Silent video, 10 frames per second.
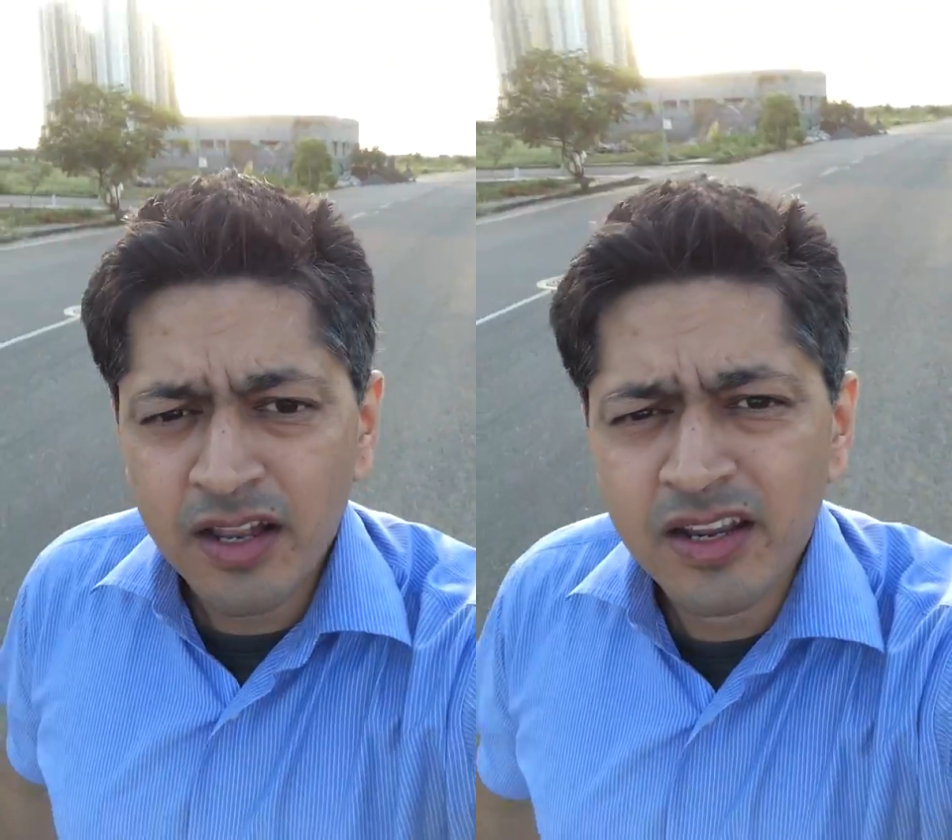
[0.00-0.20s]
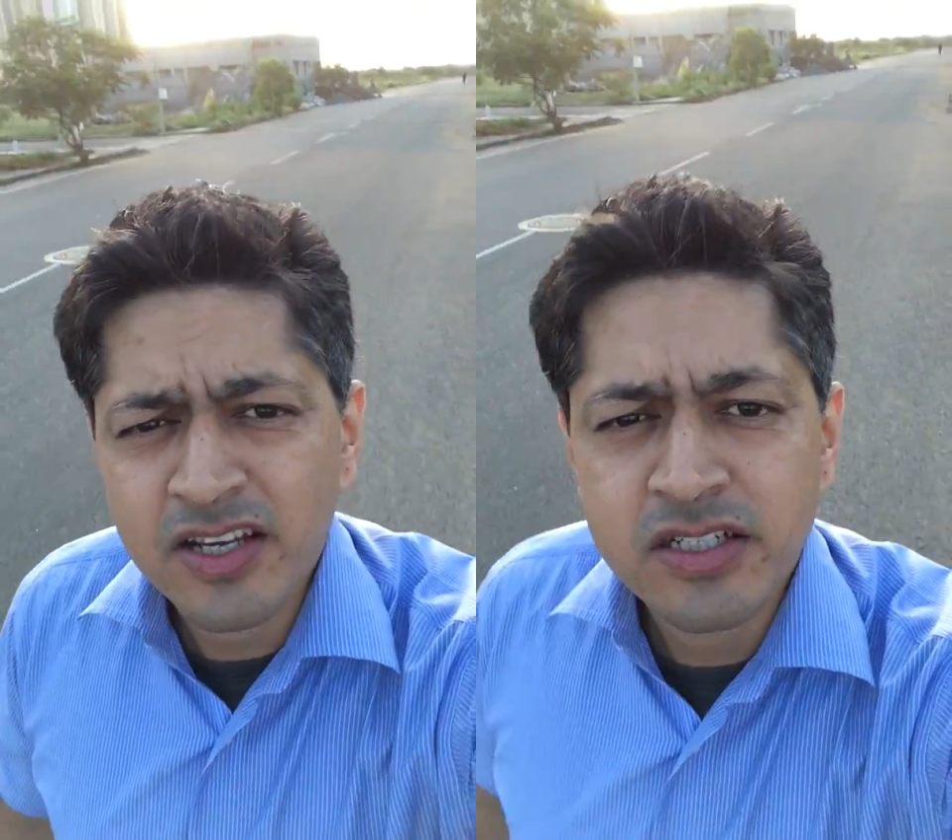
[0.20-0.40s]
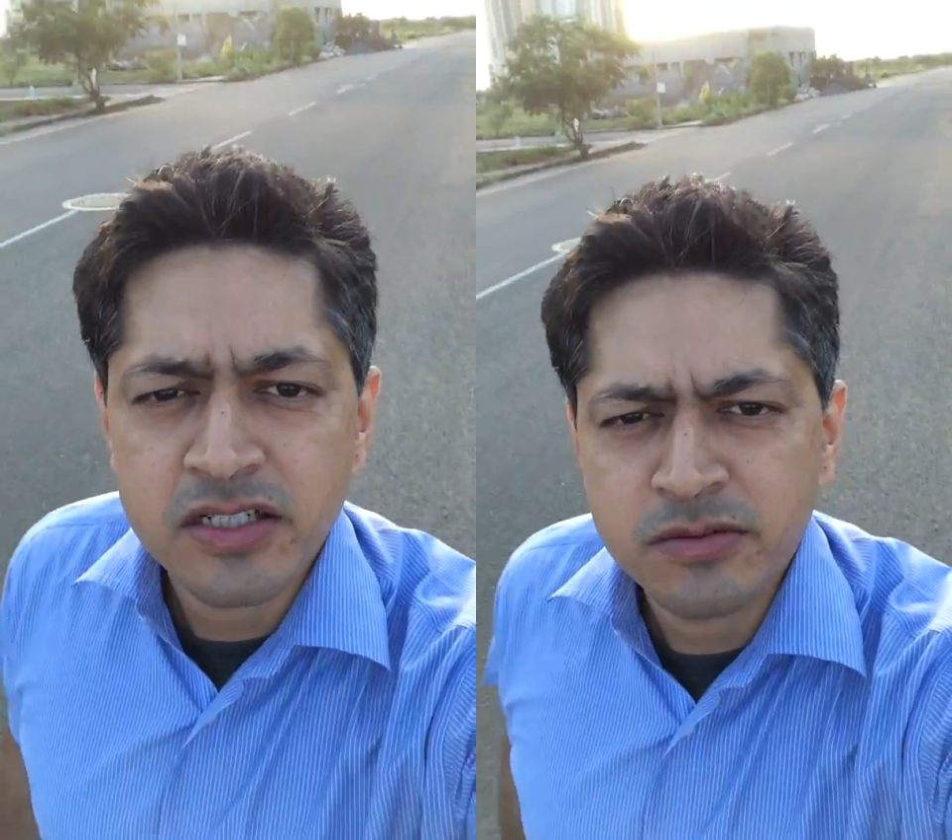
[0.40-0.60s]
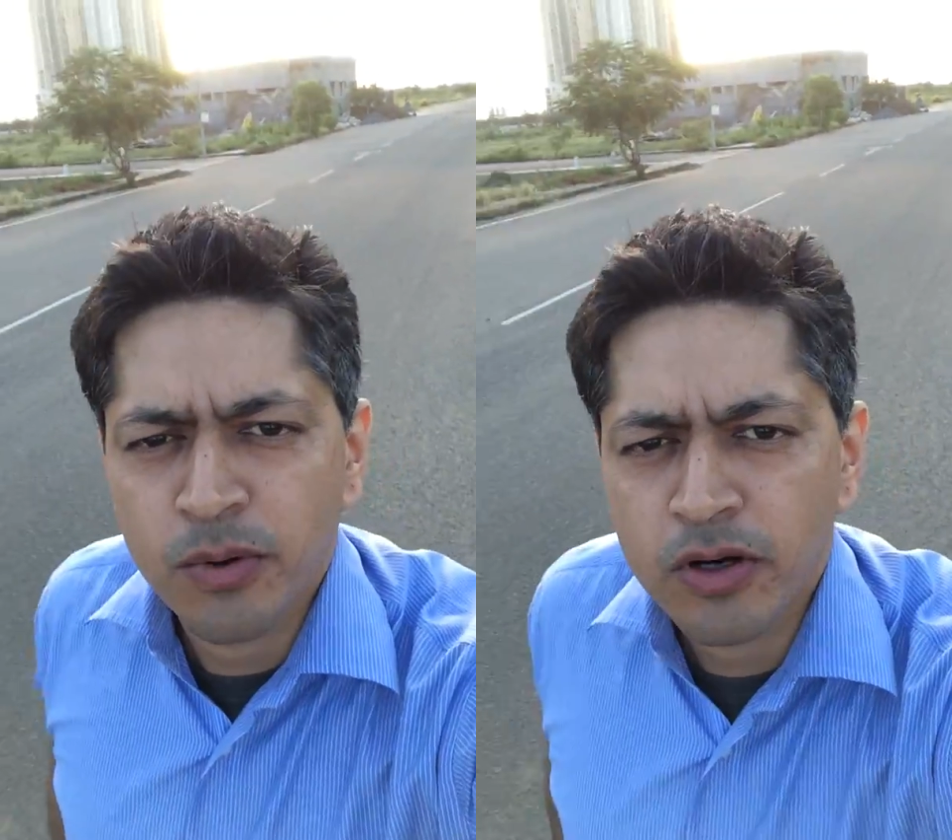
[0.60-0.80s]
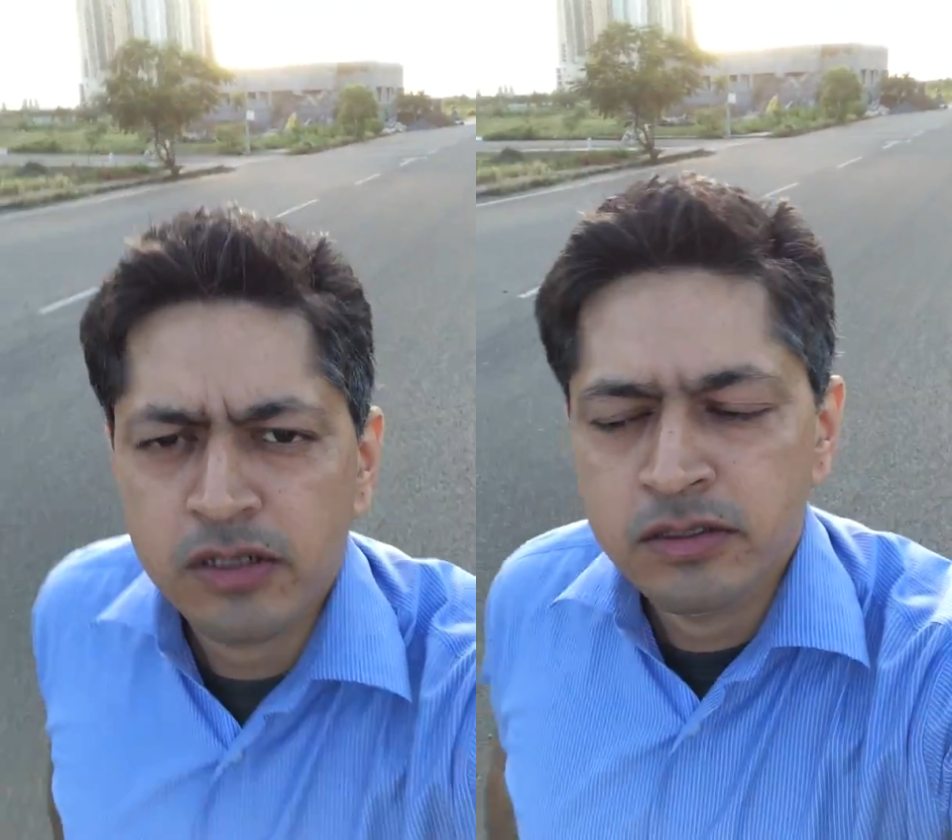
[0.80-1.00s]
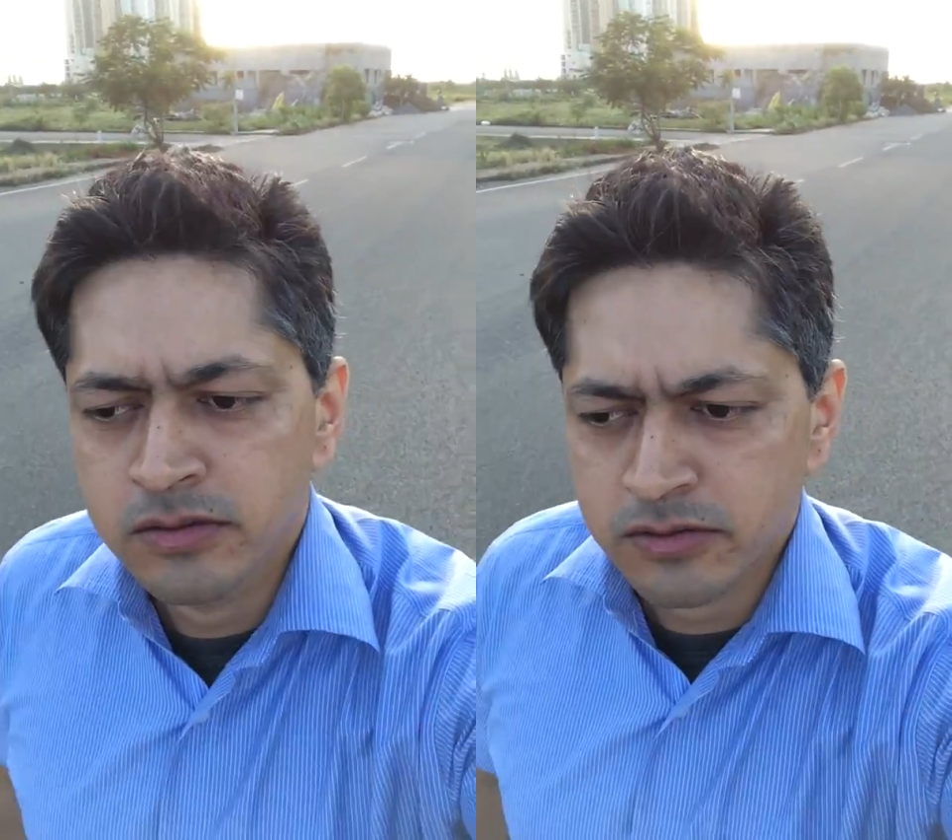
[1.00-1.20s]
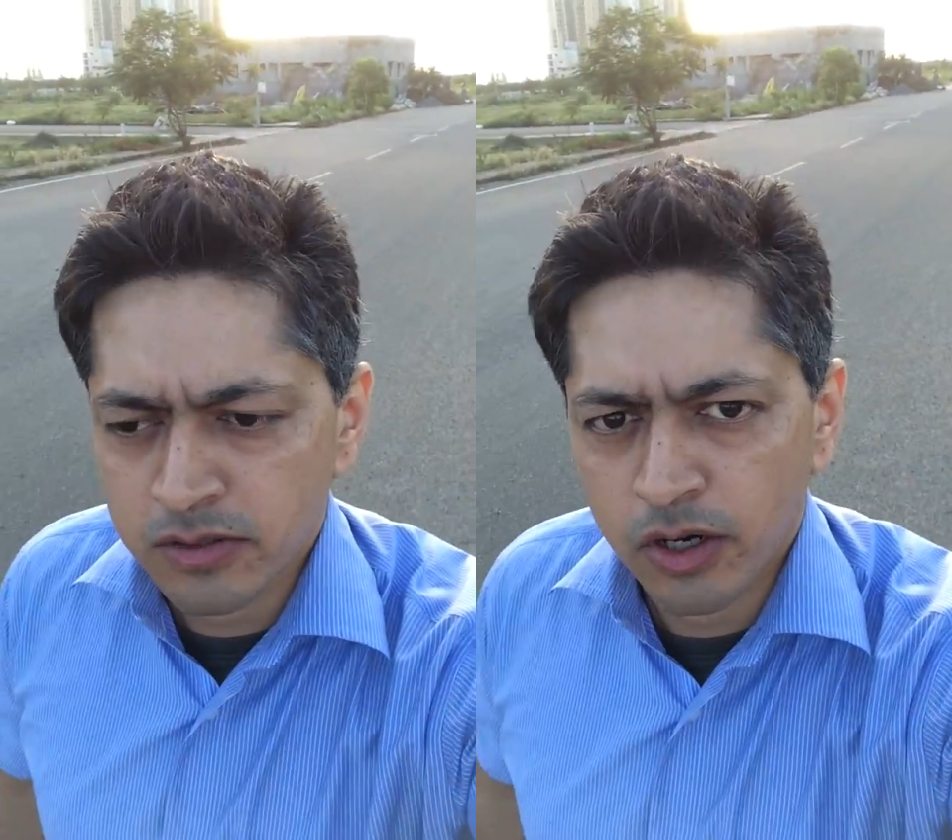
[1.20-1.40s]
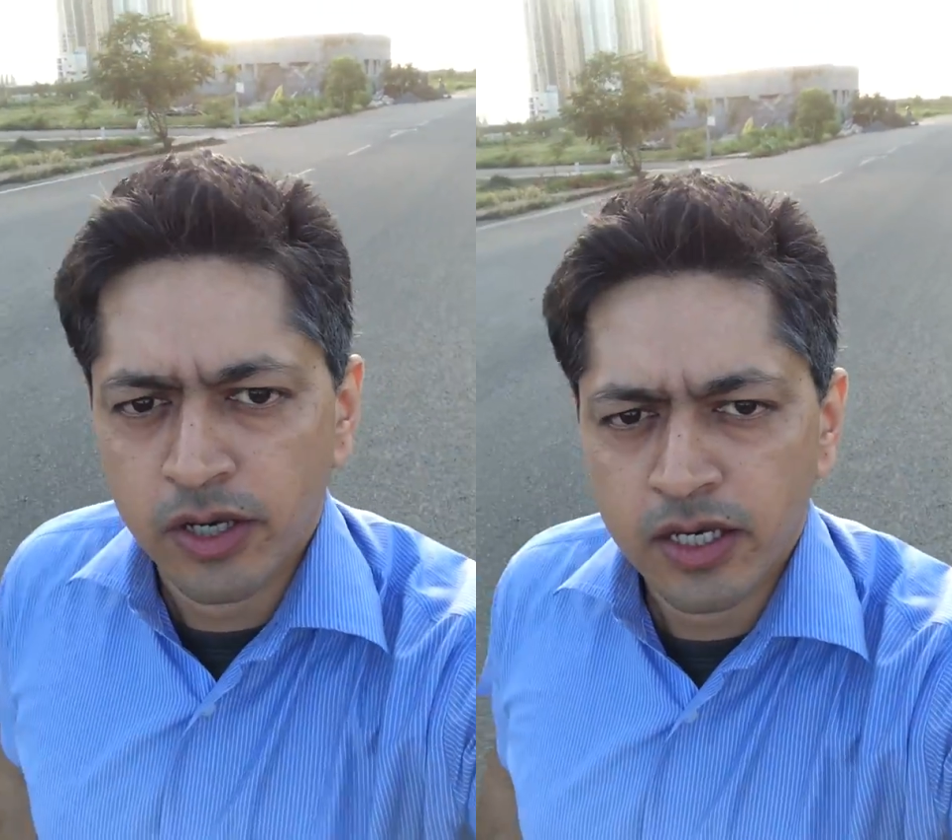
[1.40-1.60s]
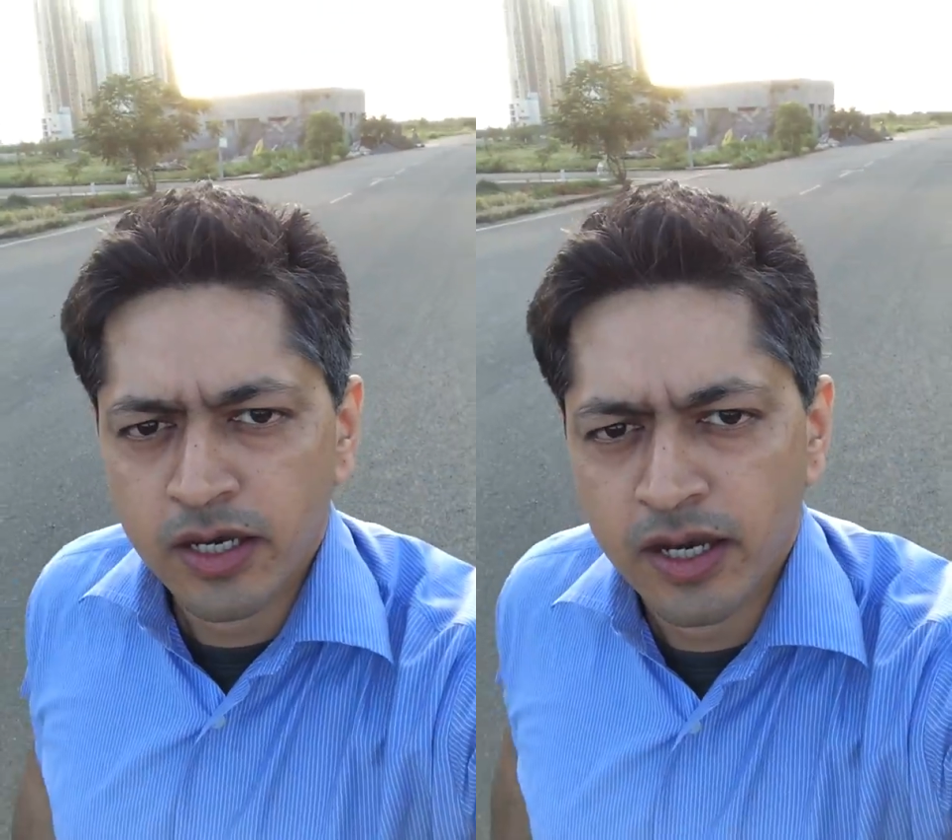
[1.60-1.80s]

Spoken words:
nation is born stoic